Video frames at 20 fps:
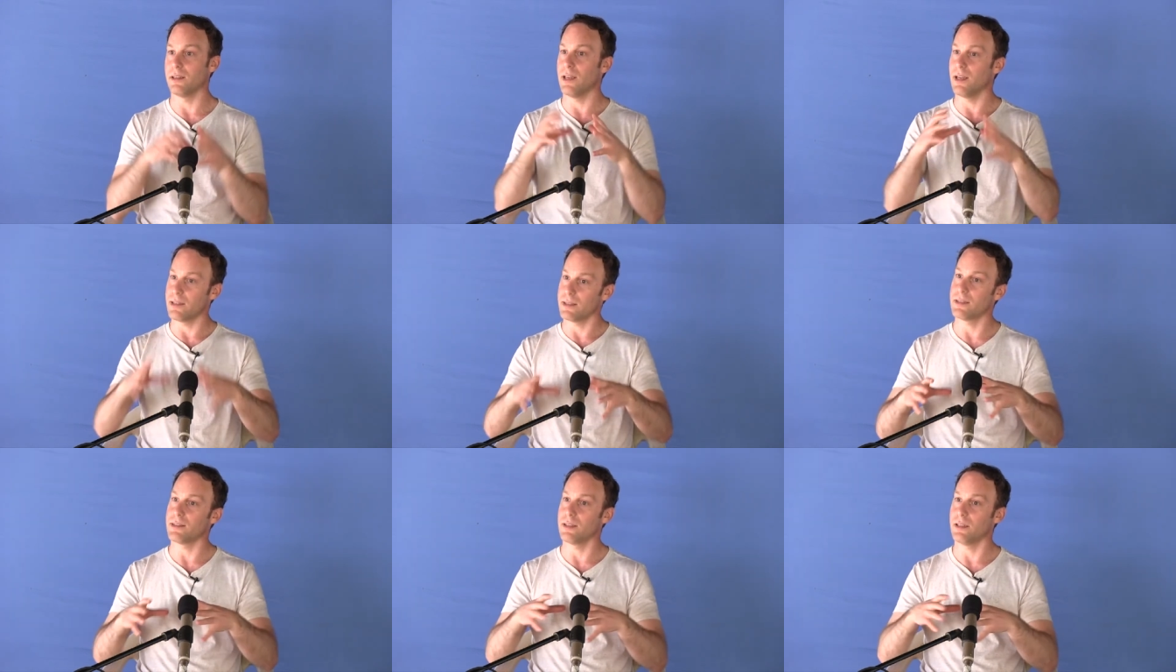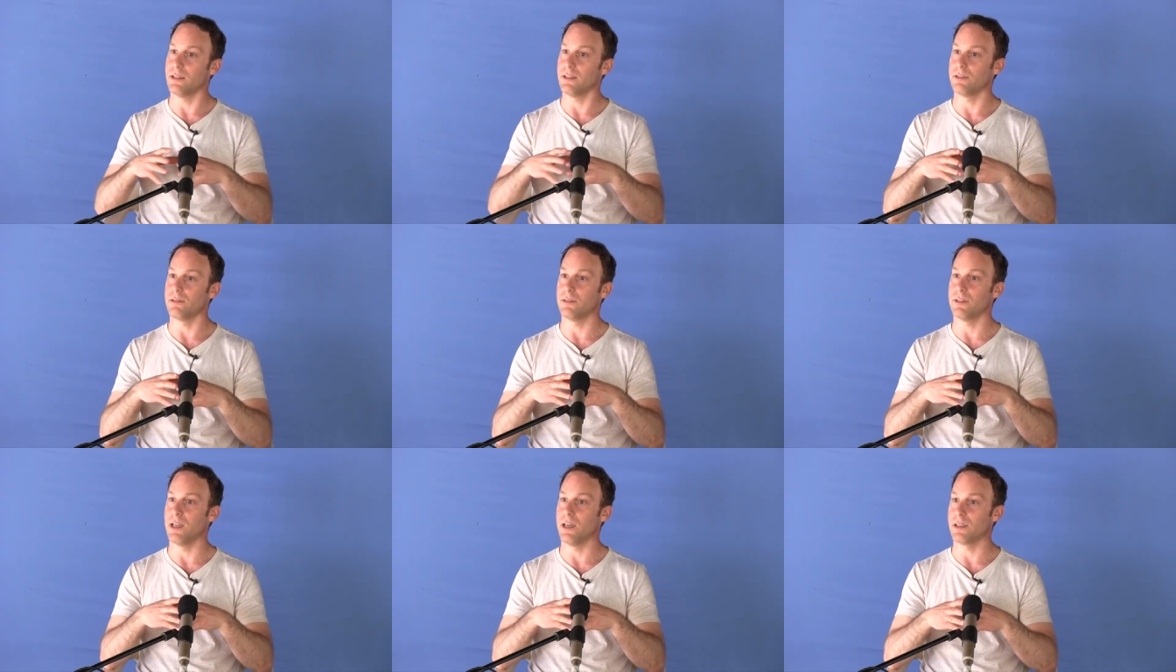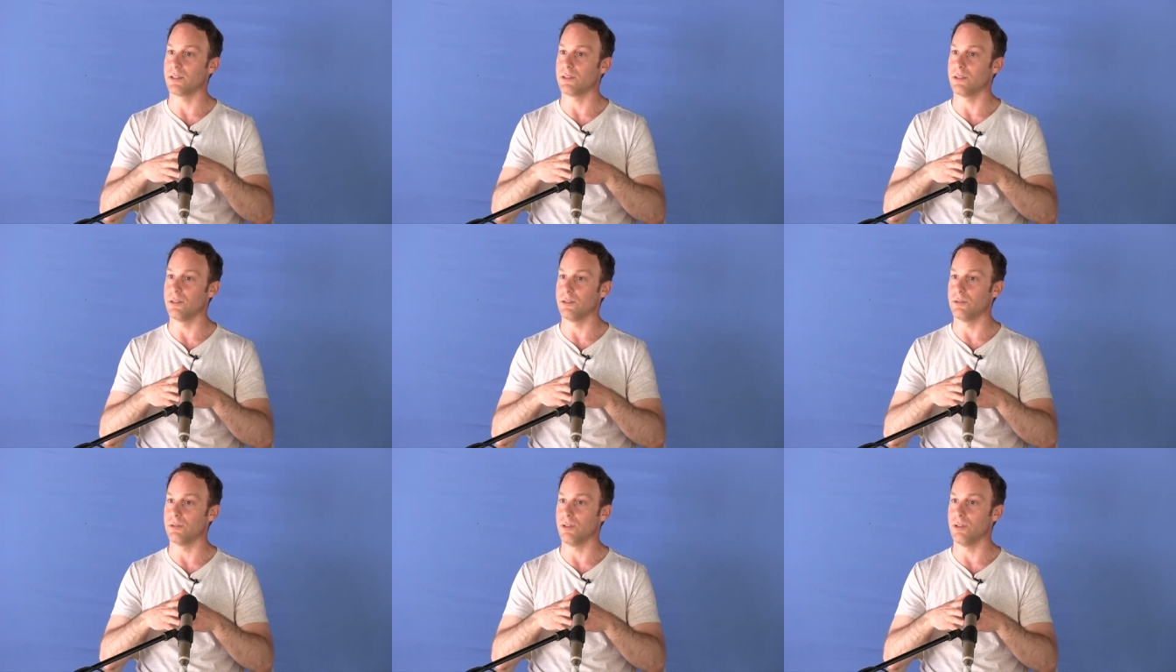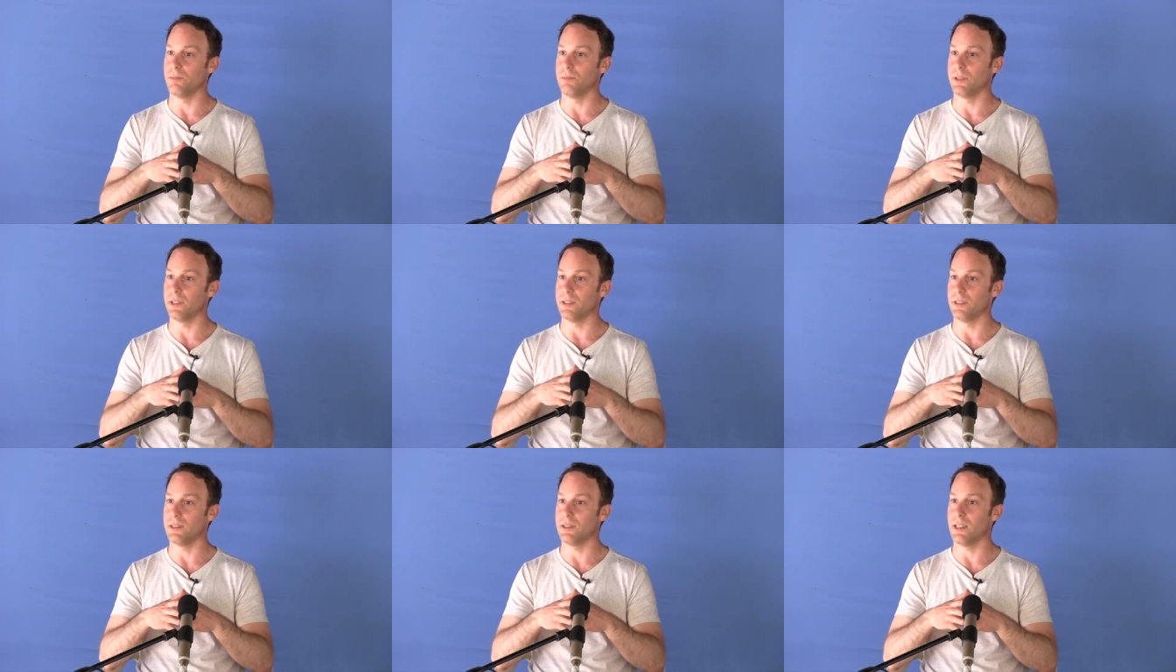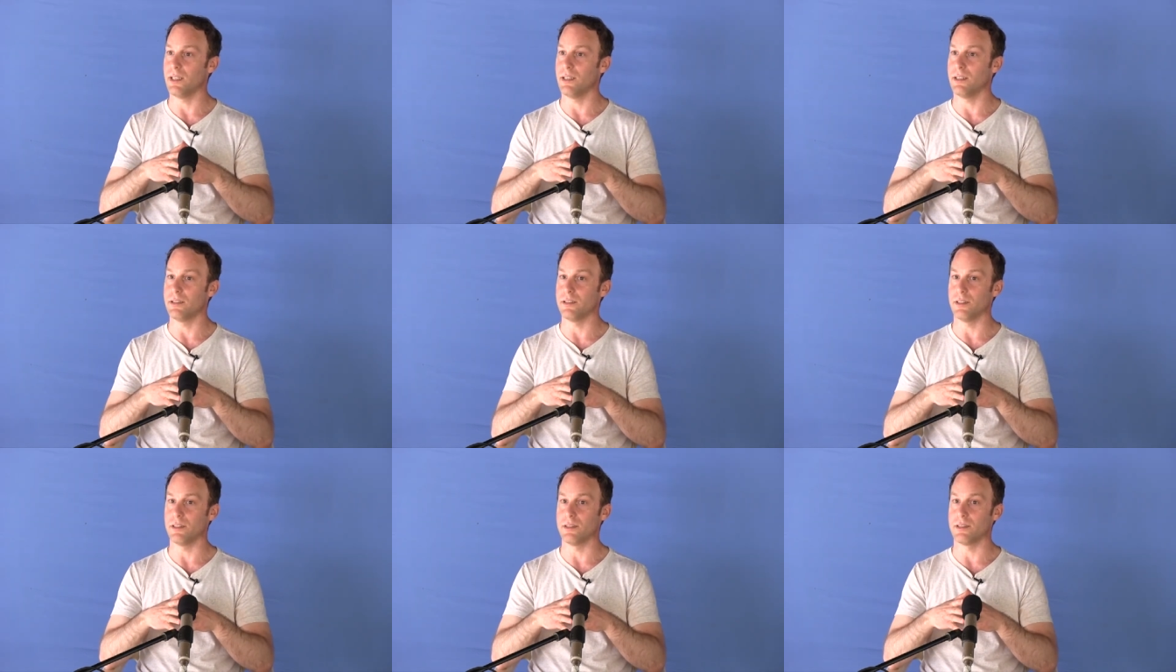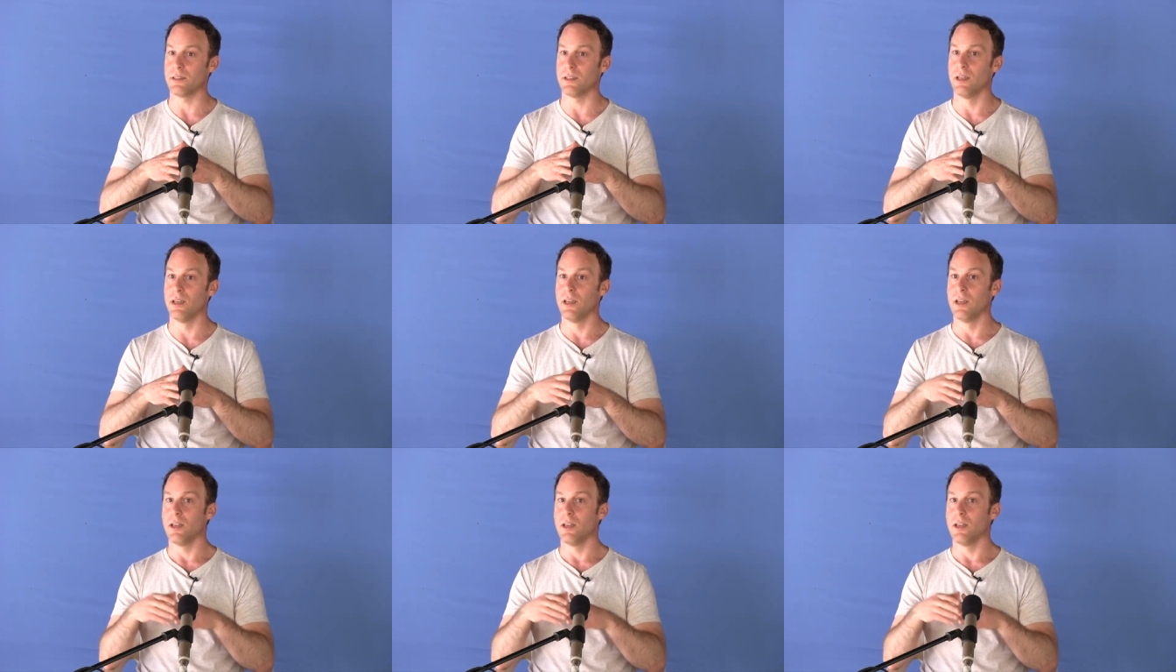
that's the introduction to open intelligence,